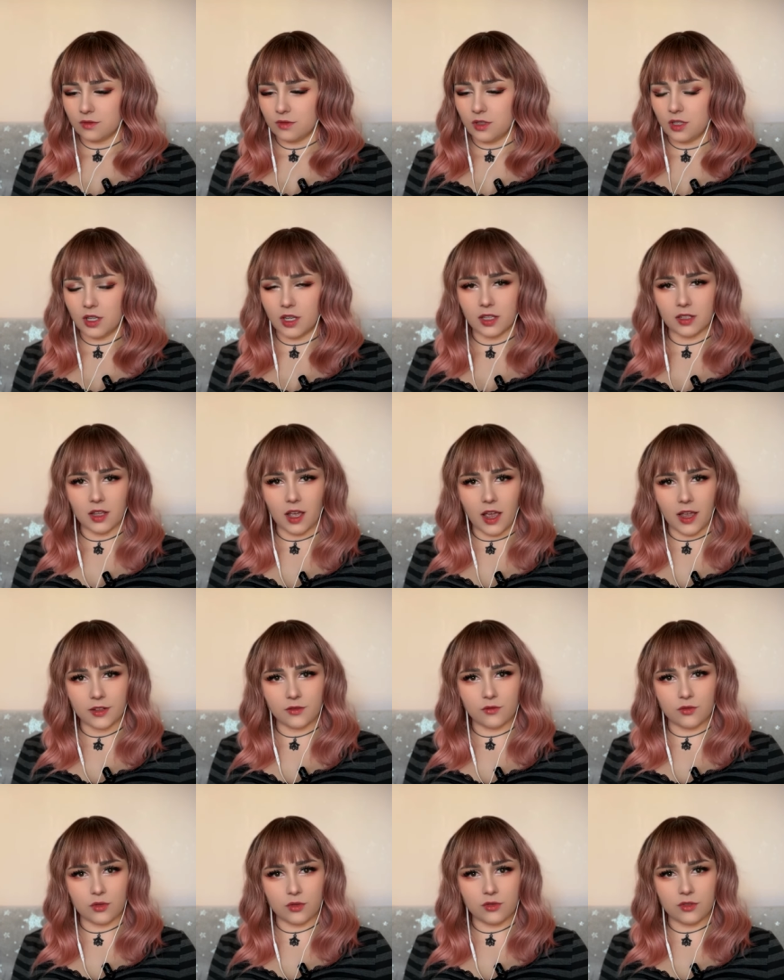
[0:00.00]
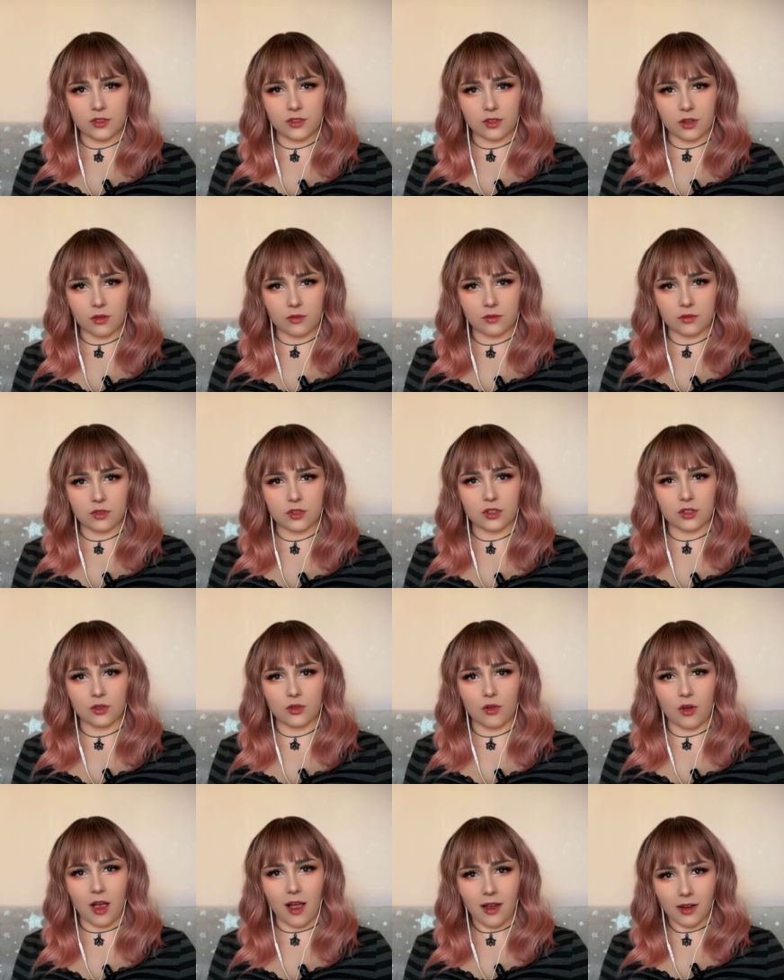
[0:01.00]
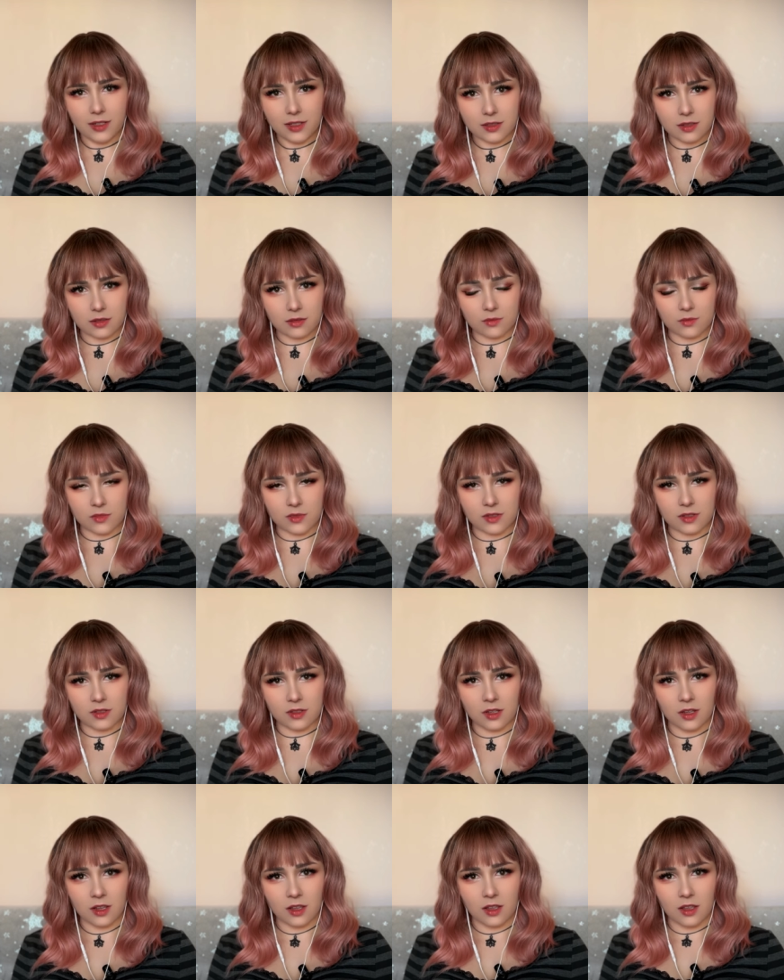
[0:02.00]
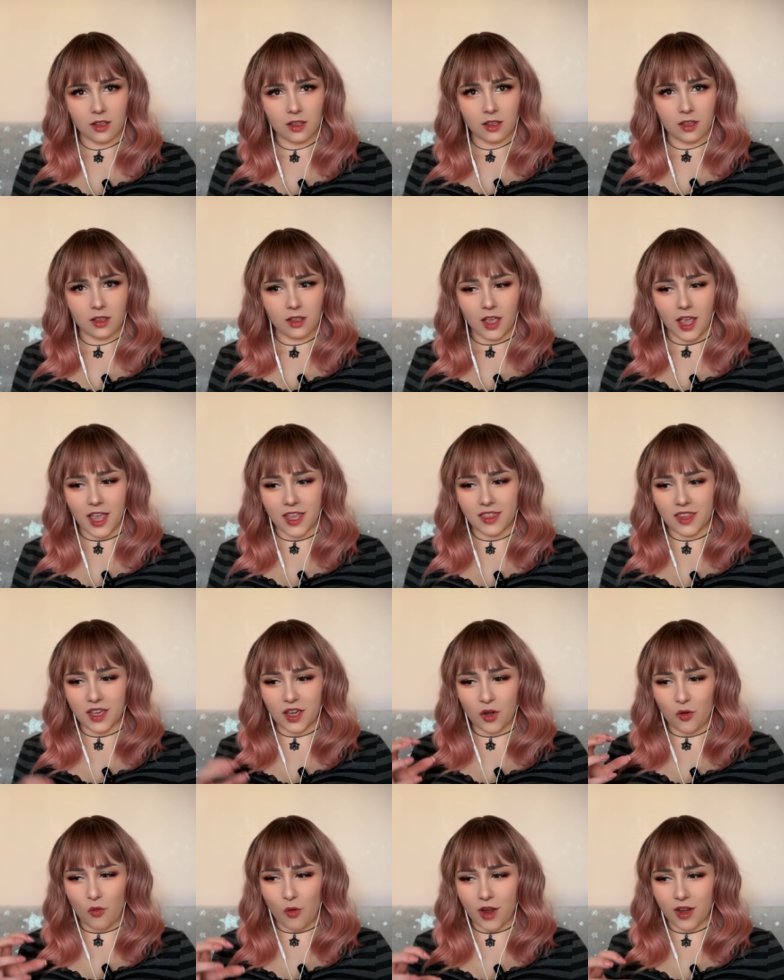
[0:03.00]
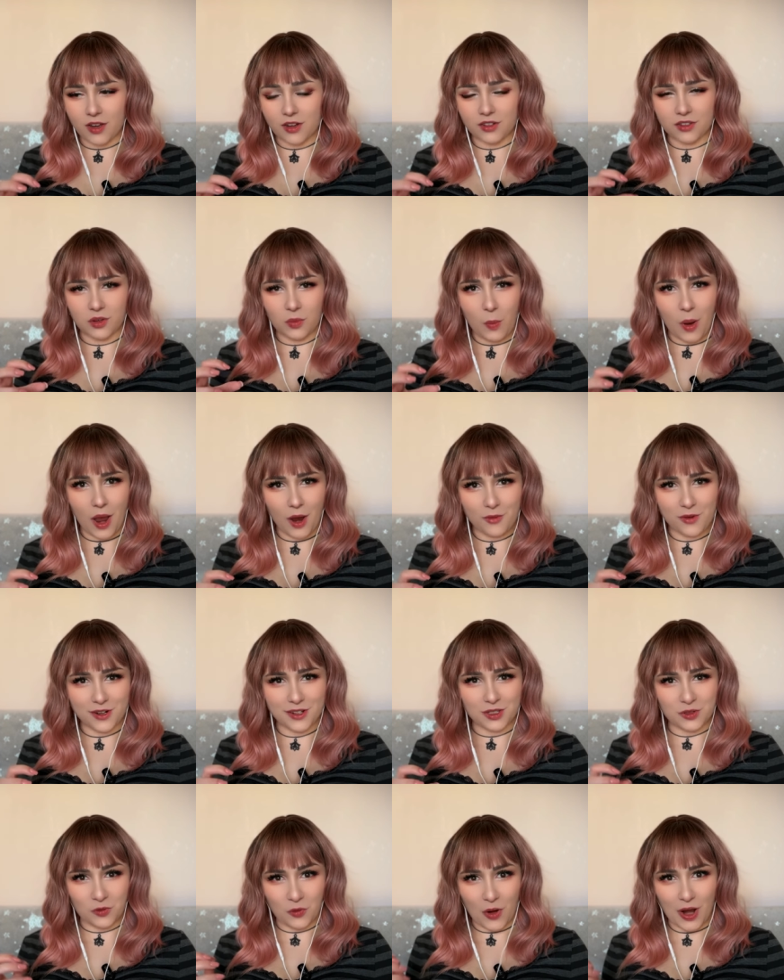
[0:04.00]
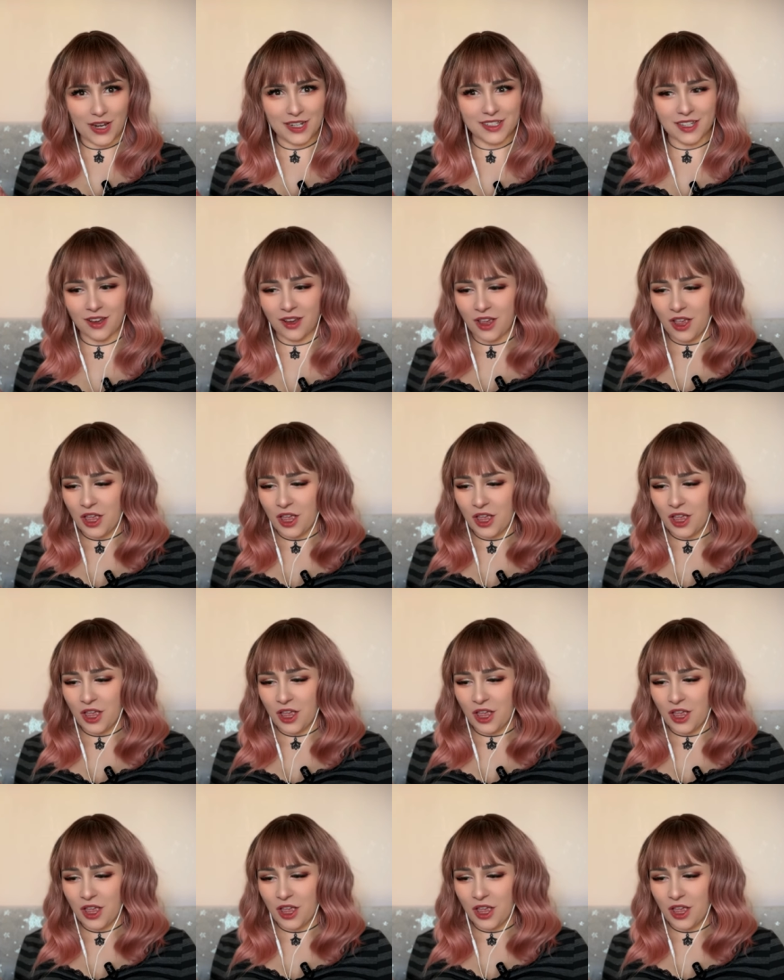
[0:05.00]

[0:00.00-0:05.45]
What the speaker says: You can add Runestones to your items and acquire their powers, right?